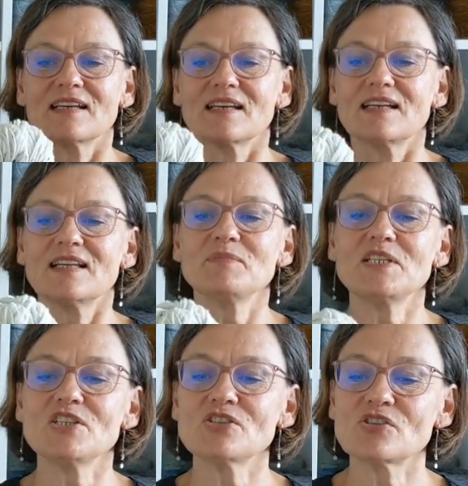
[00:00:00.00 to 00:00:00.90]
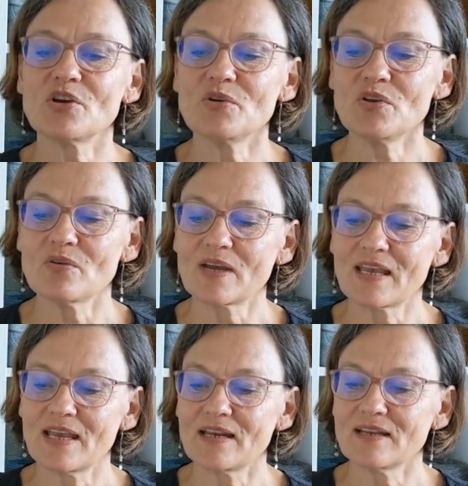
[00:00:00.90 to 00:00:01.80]
And let me just show you
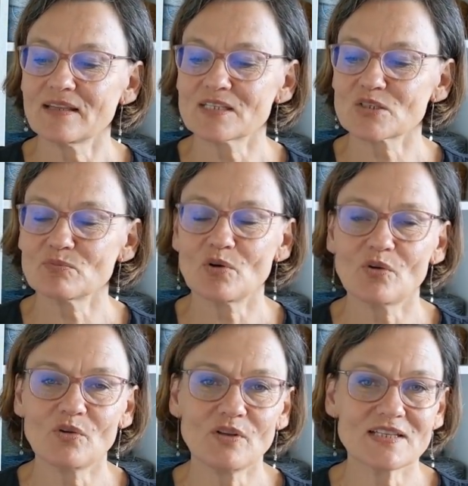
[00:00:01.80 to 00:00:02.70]
again the small,